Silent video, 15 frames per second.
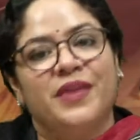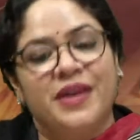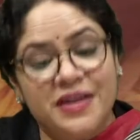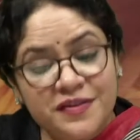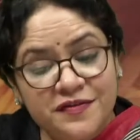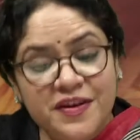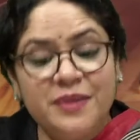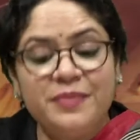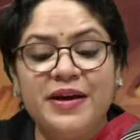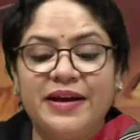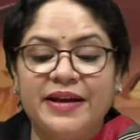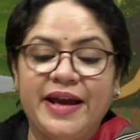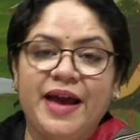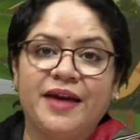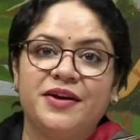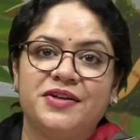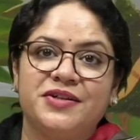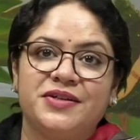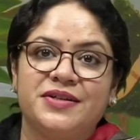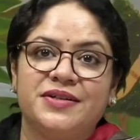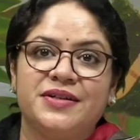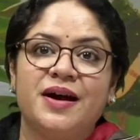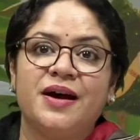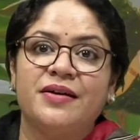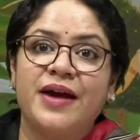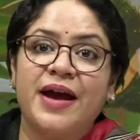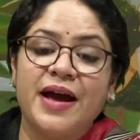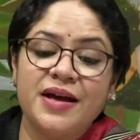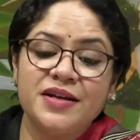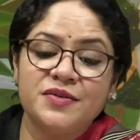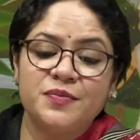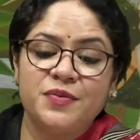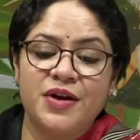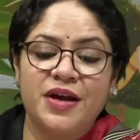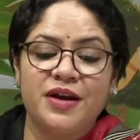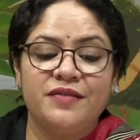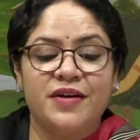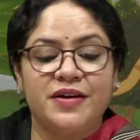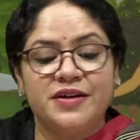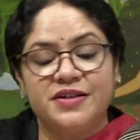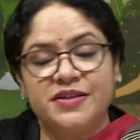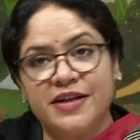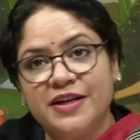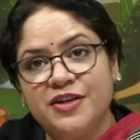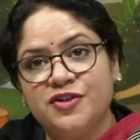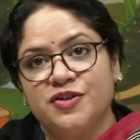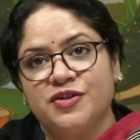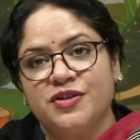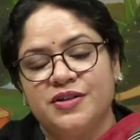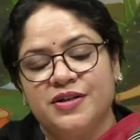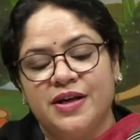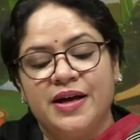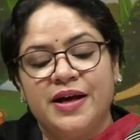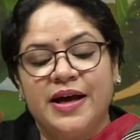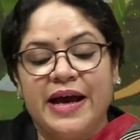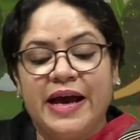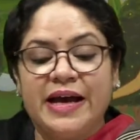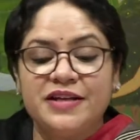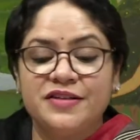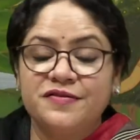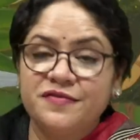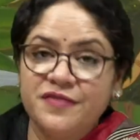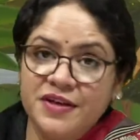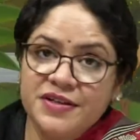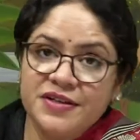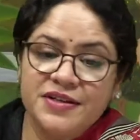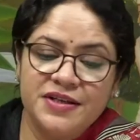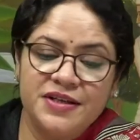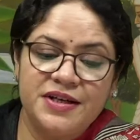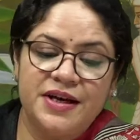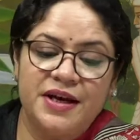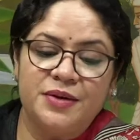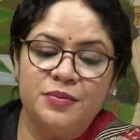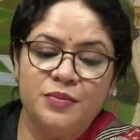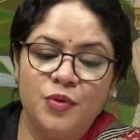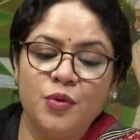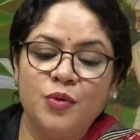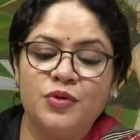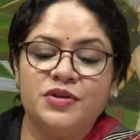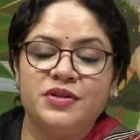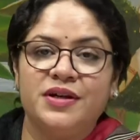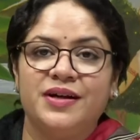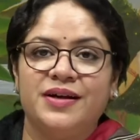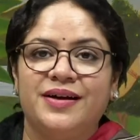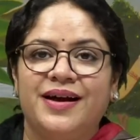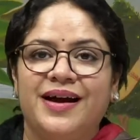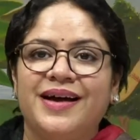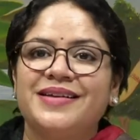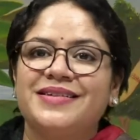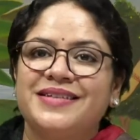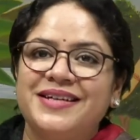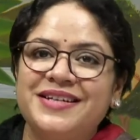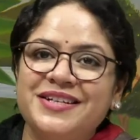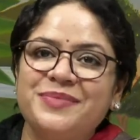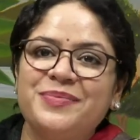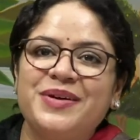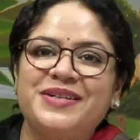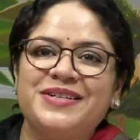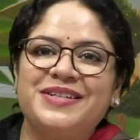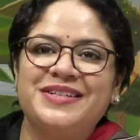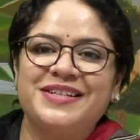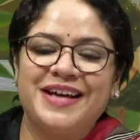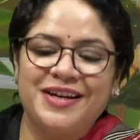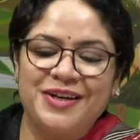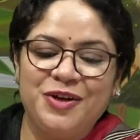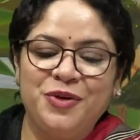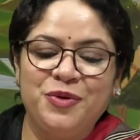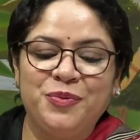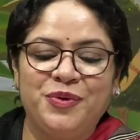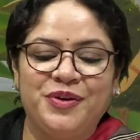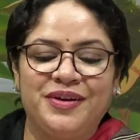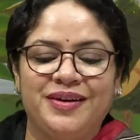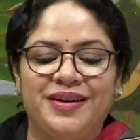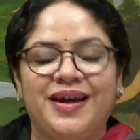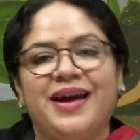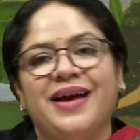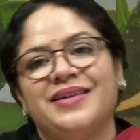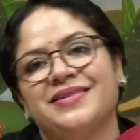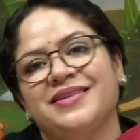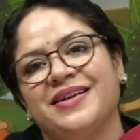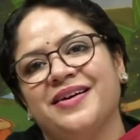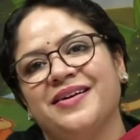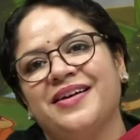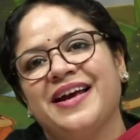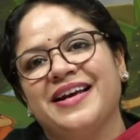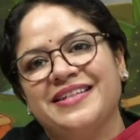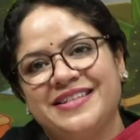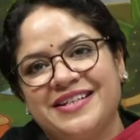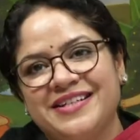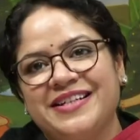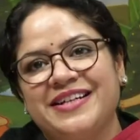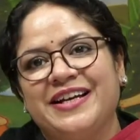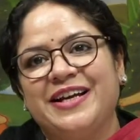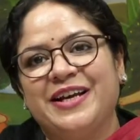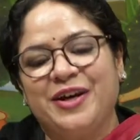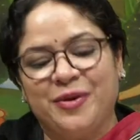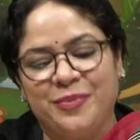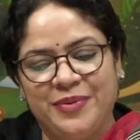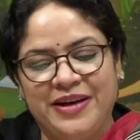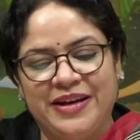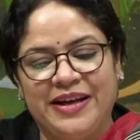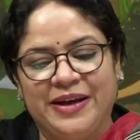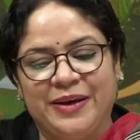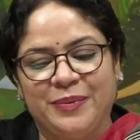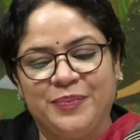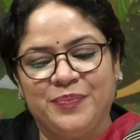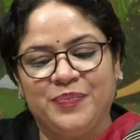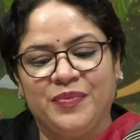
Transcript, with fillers: His female characters are as brave and intelligent, as feisty and bold, as independent and human as they are aesthetically appealing.